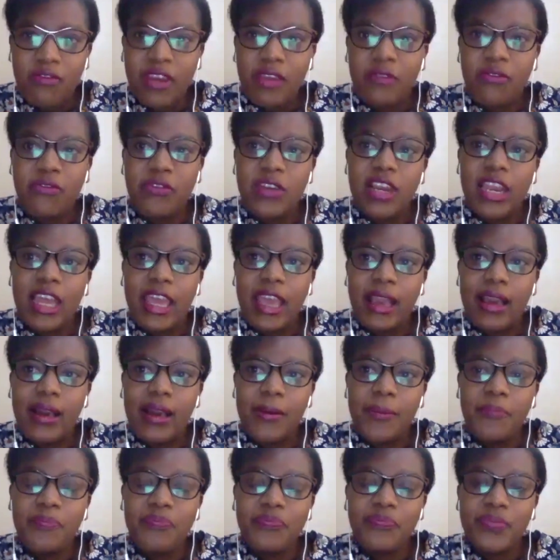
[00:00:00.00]
If I feel
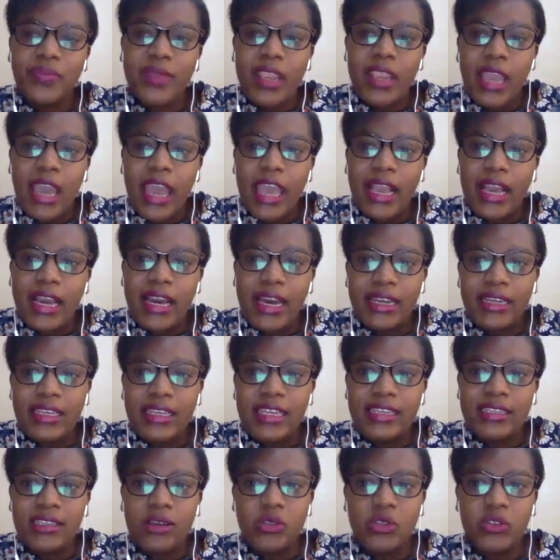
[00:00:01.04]
like I
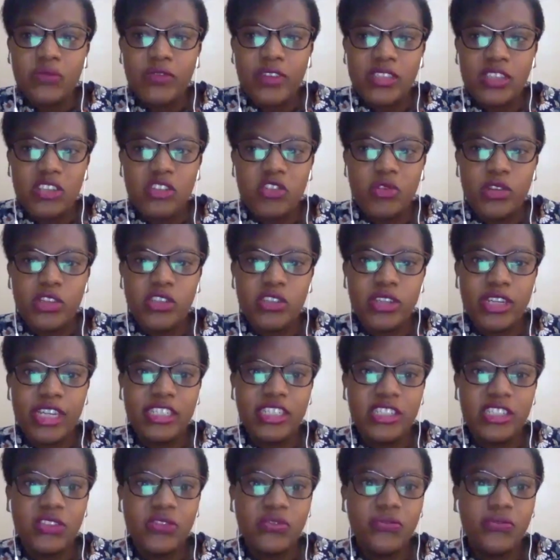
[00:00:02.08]
can't get out of a
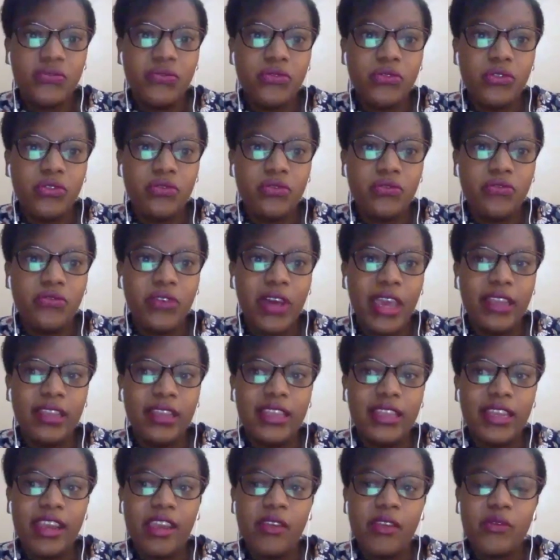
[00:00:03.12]
situation, I just
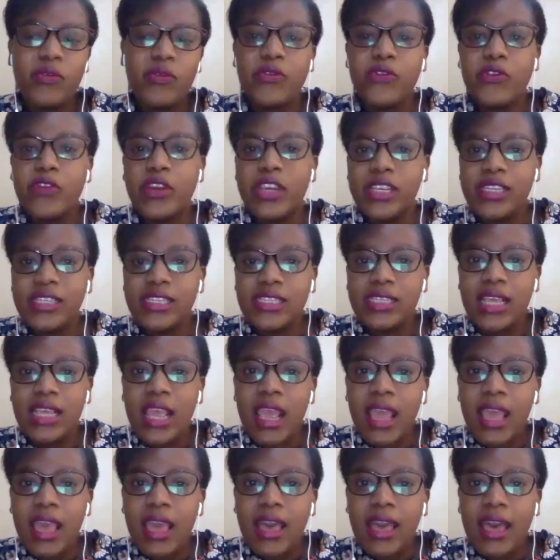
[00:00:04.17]
find that I freeze
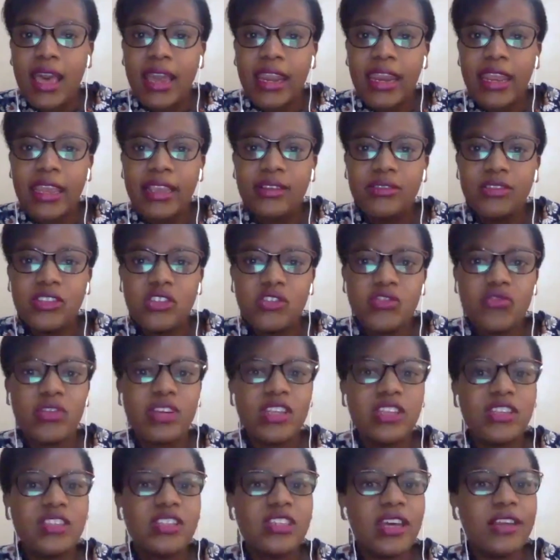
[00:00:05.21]
and I just
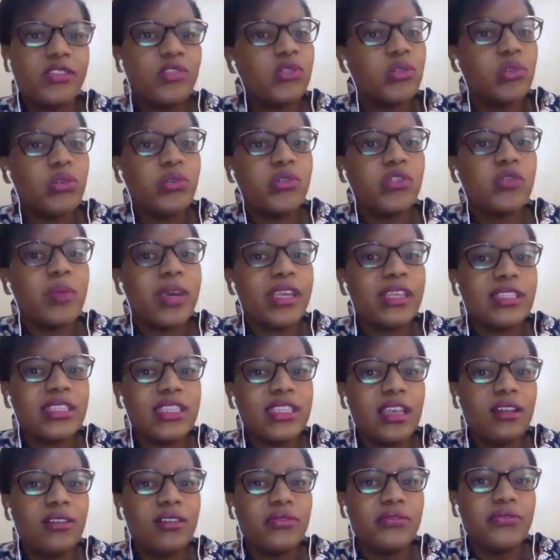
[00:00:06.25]
really start to lose
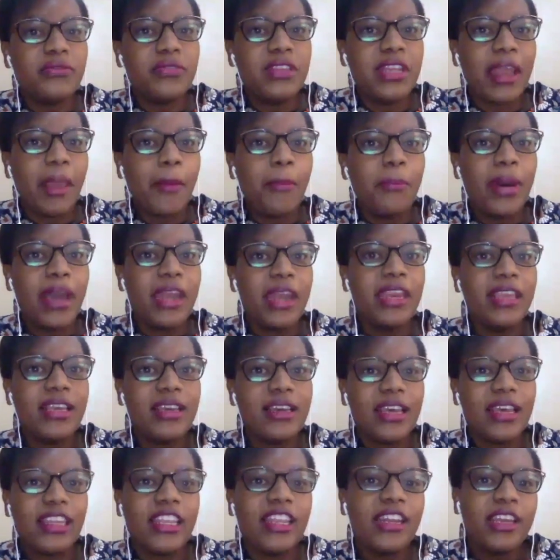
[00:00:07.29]
myself. Then I
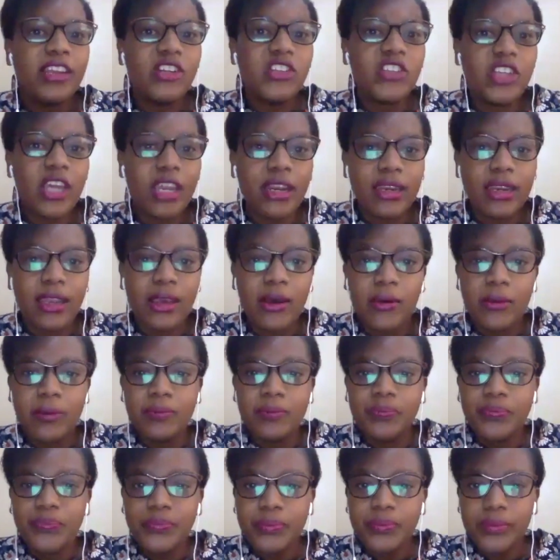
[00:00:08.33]
panic and then I shut
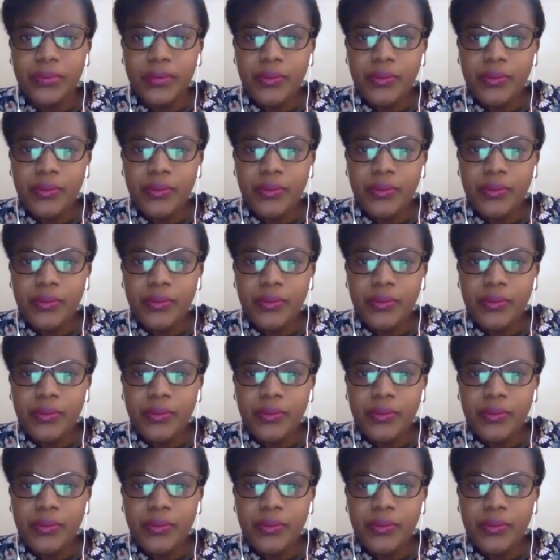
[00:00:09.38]
down.